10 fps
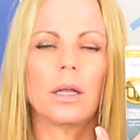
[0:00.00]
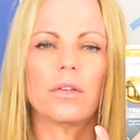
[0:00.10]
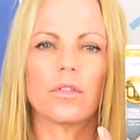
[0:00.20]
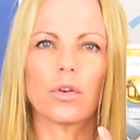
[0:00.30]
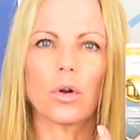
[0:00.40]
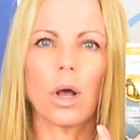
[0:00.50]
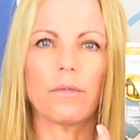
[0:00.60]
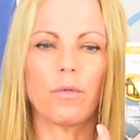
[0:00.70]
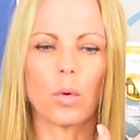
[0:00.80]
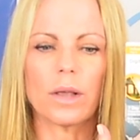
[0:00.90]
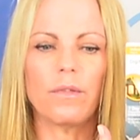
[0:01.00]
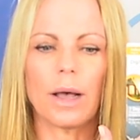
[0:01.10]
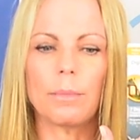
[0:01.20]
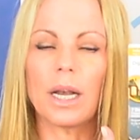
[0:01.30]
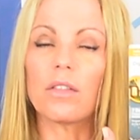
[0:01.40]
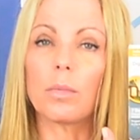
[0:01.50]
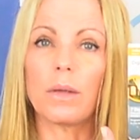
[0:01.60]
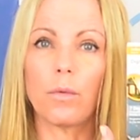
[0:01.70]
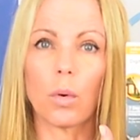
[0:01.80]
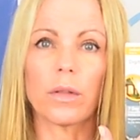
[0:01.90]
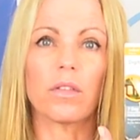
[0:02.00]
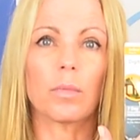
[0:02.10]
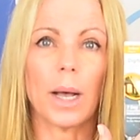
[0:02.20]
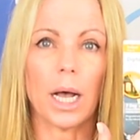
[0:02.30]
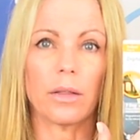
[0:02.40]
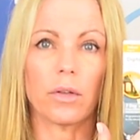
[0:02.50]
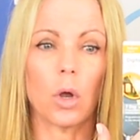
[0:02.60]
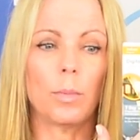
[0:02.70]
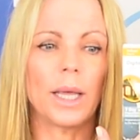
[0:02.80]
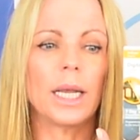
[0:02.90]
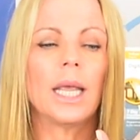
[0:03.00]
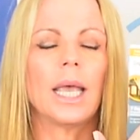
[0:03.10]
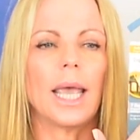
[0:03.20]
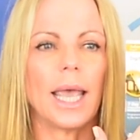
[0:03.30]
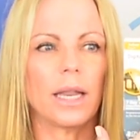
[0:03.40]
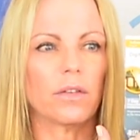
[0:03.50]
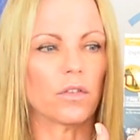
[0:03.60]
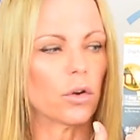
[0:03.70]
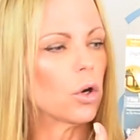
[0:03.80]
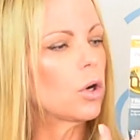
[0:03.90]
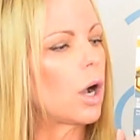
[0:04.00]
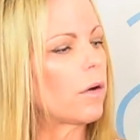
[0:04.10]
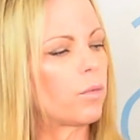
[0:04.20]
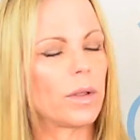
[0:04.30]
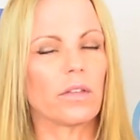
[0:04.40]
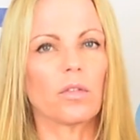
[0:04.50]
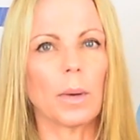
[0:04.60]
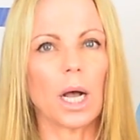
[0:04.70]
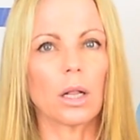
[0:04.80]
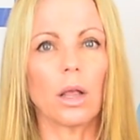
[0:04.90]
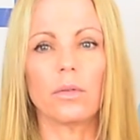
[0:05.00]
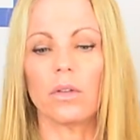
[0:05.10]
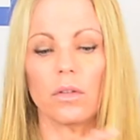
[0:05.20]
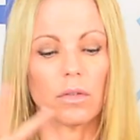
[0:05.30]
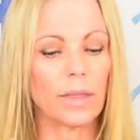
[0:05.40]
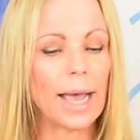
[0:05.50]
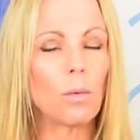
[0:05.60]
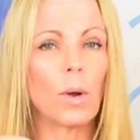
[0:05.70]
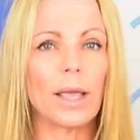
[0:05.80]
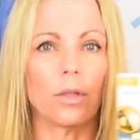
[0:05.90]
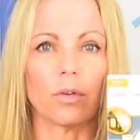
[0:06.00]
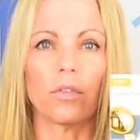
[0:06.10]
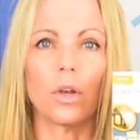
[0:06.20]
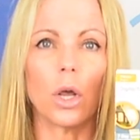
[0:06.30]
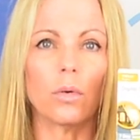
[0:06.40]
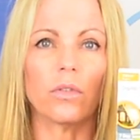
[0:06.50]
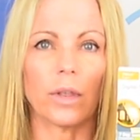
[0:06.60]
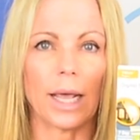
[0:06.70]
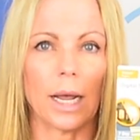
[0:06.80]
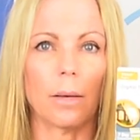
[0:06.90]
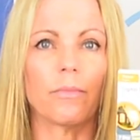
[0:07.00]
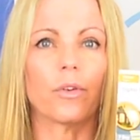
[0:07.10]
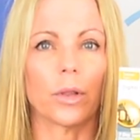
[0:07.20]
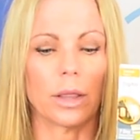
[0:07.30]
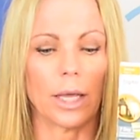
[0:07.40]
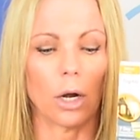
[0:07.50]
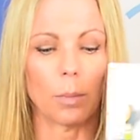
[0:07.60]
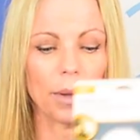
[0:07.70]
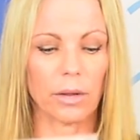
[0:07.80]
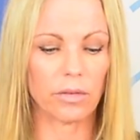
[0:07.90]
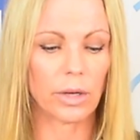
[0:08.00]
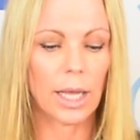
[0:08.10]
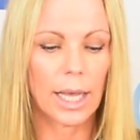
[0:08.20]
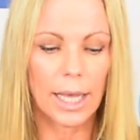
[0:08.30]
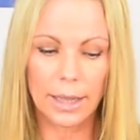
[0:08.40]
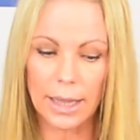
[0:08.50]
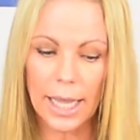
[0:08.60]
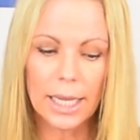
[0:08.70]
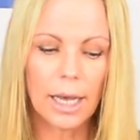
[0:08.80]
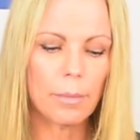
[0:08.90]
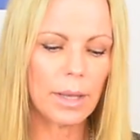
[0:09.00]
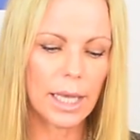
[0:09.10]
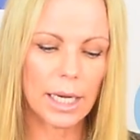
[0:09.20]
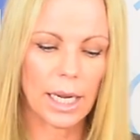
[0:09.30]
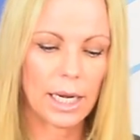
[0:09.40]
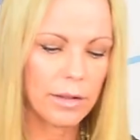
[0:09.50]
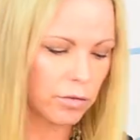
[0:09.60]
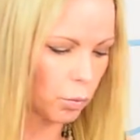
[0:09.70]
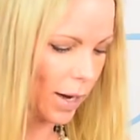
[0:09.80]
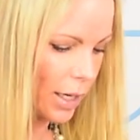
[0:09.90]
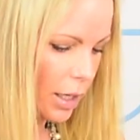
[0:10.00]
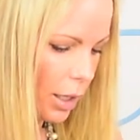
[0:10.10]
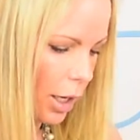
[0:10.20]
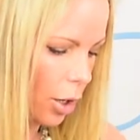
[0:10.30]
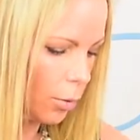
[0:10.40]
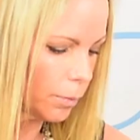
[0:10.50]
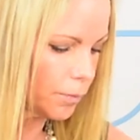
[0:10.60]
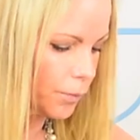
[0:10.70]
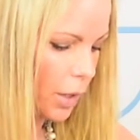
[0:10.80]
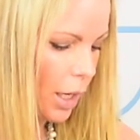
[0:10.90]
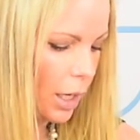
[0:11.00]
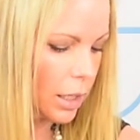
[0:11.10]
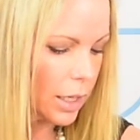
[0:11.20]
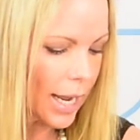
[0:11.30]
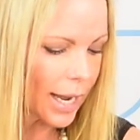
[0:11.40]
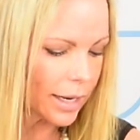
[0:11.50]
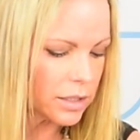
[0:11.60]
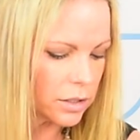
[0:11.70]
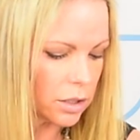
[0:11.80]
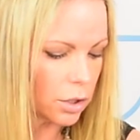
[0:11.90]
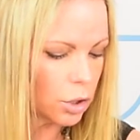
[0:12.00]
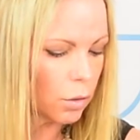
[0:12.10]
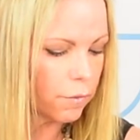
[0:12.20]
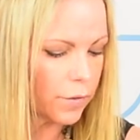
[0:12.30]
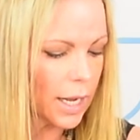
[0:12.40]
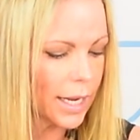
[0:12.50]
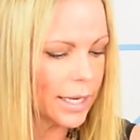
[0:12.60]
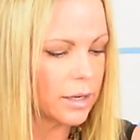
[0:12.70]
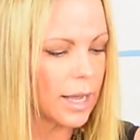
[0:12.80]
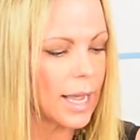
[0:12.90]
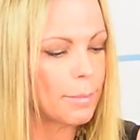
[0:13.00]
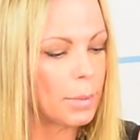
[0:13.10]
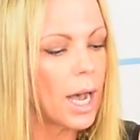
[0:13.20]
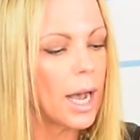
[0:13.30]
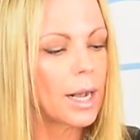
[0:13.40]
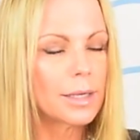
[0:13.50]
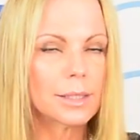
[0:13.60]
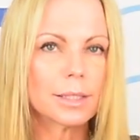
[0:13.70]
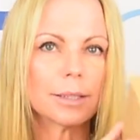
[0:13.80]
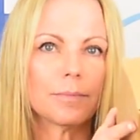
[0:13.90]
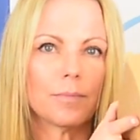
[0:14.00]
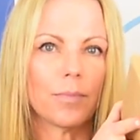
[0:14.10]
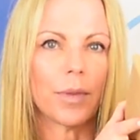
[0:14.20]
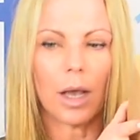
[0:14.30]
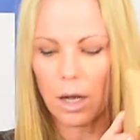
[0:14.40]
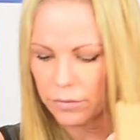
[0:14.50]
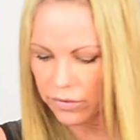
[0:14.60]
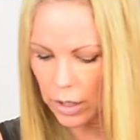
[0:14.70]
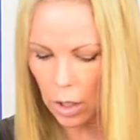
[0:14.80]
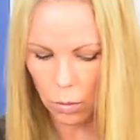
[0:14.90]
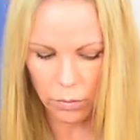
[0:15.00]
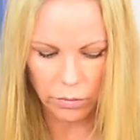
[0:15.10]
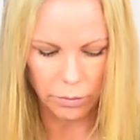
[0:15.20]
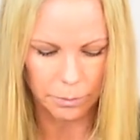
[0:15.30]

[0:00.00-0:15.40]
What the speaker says: to turn on 45 minutes before the spa is open, and to turn off when the spa closes. That way there's no setup for the therapist. They come in and it's ready to go. Next, you'll find a box of stones.